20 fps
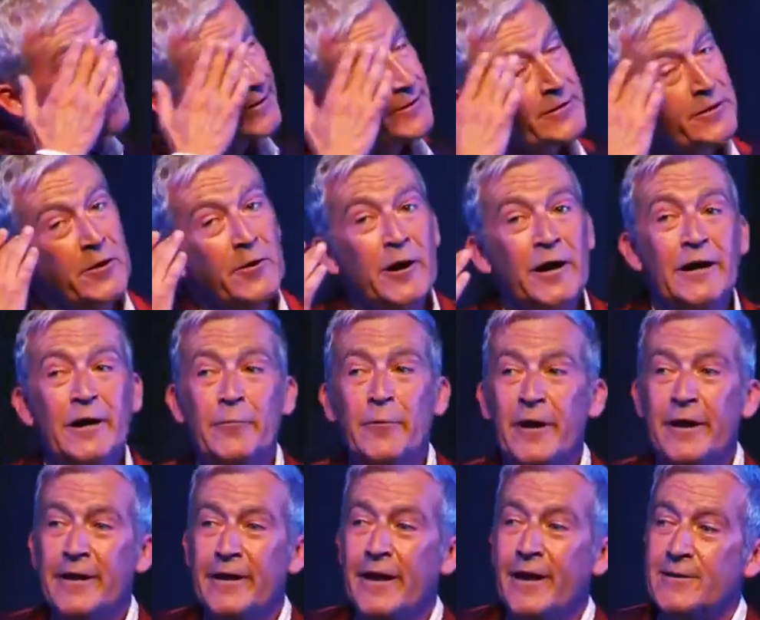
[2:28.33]
So
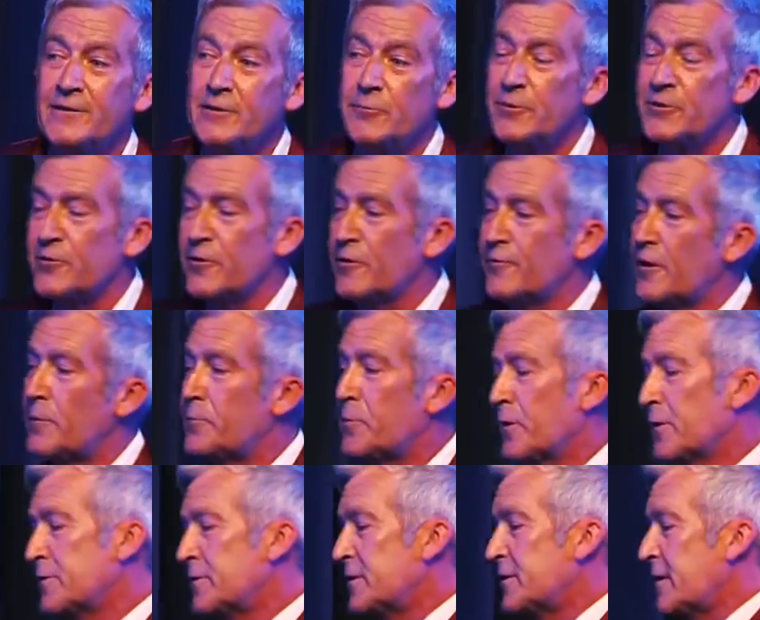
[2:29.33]
anyway, yeah, so we drove up
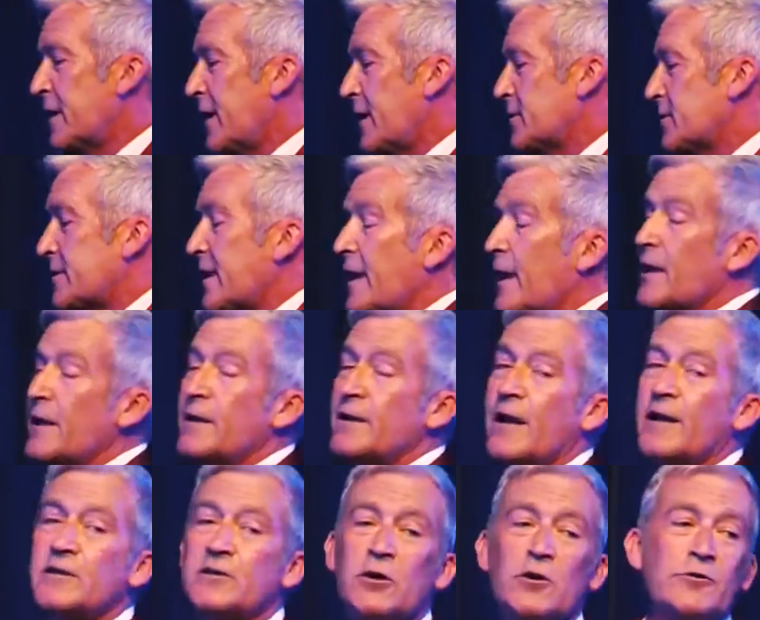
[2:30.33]
here today, staying in a
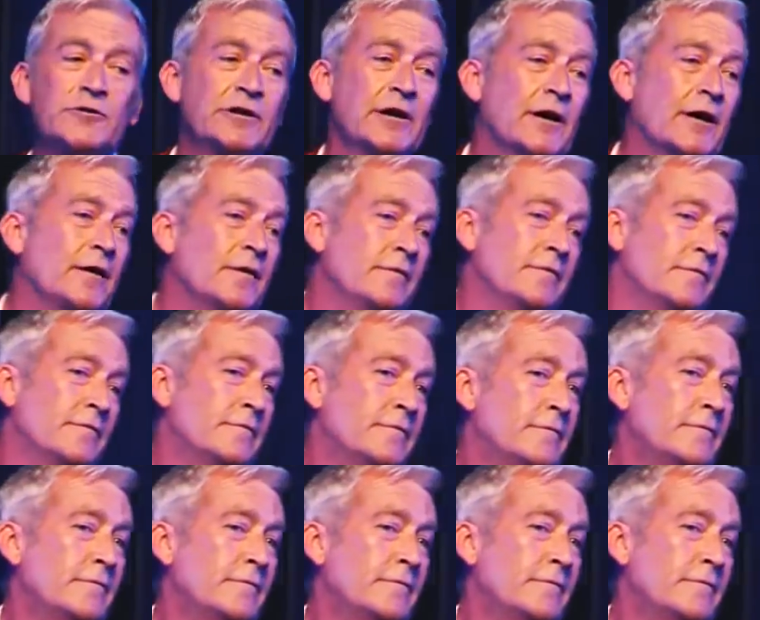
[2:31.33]
nice hotel.